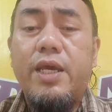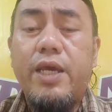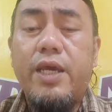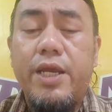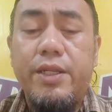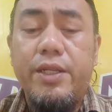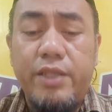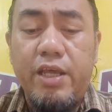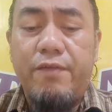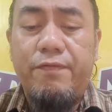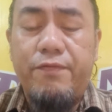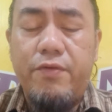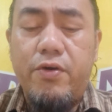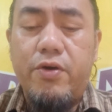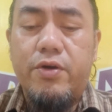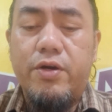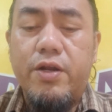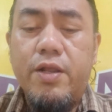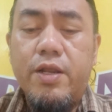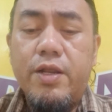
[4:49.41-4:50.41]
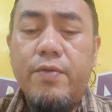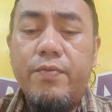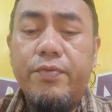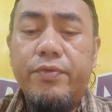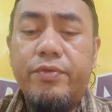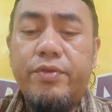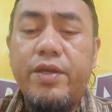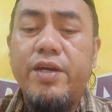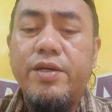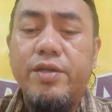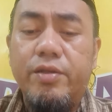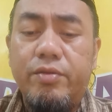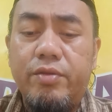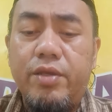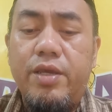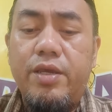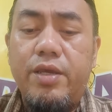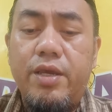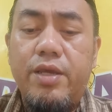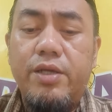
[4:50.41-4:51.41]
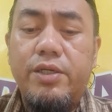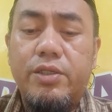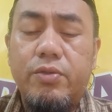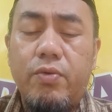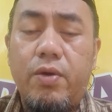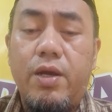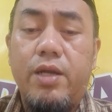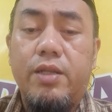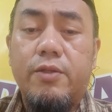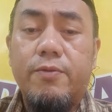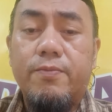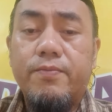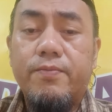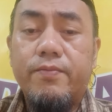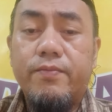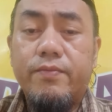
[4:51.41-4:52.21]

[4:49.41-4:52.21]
And therefore, Trinity is what?